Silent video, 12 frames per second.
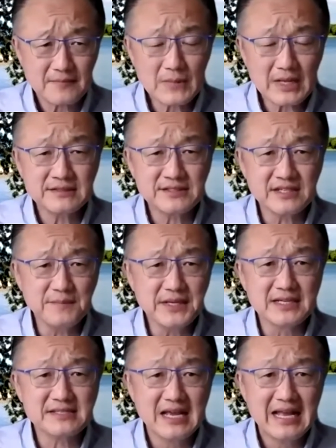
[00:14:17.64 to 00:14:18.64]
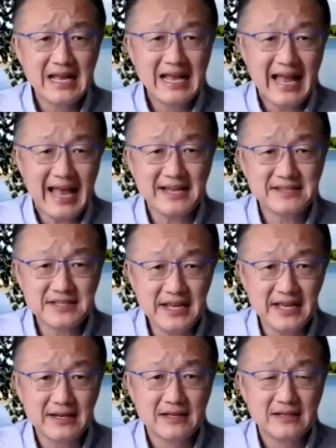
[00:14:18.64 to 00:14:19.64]
stimulus has in
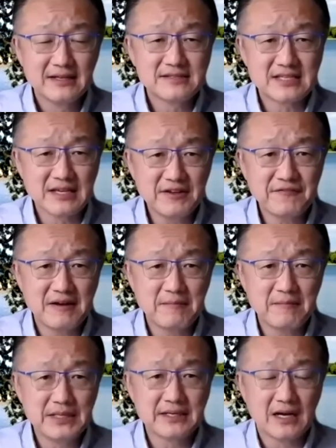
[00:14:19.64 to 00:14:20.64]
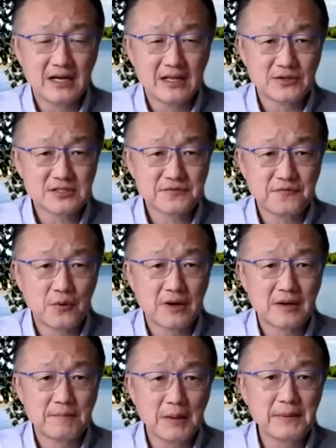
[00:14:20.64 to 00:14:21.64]
it $75 billion
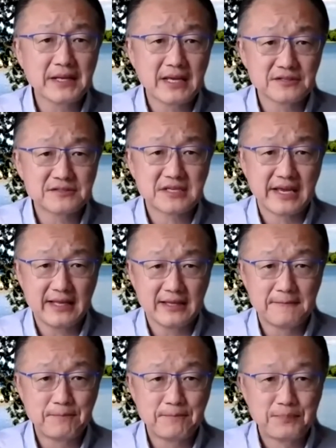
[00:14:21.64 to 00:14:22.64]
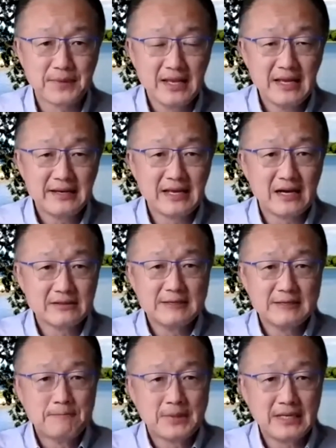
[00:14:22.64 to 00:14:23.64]
for public health scale up. Now,
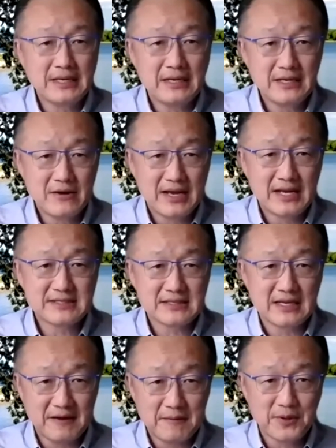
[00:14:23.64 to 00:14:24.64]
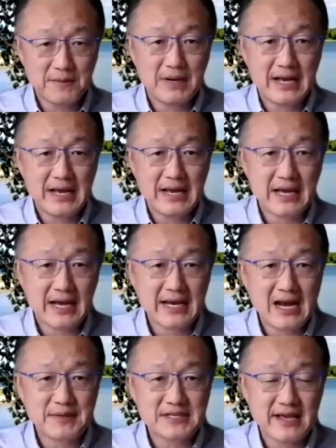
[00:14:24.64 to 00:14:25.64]
if I put my
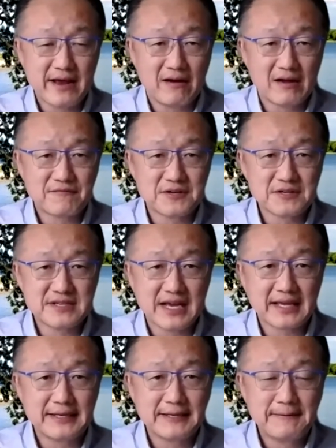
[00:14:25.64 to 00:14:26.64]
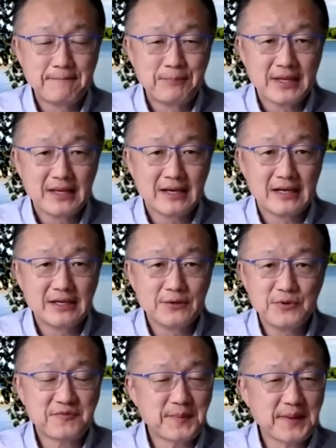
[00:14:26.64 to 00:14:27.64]
economics hat on for a second,
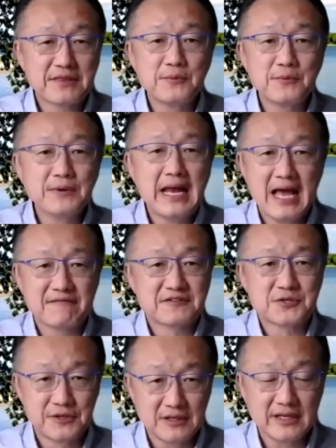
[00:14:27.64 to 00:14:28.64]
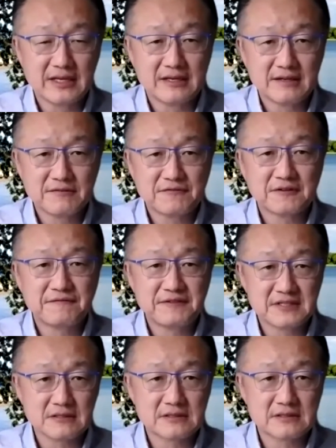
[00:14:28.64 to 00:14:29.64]
we spent $3.5 trillion for
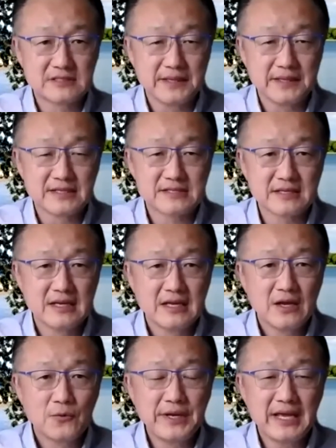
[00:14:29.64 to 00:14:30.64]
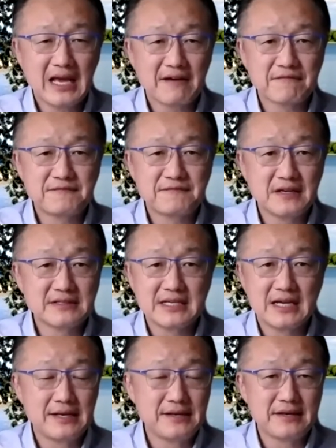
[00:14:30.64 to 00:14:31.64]
fiscal stimulus. We have
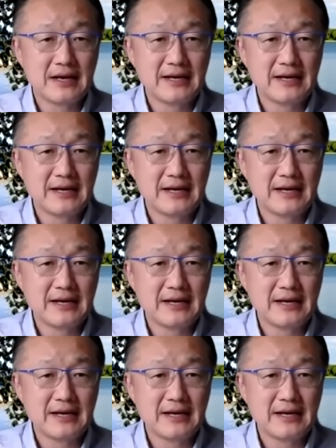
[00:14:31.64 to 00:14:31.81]
done,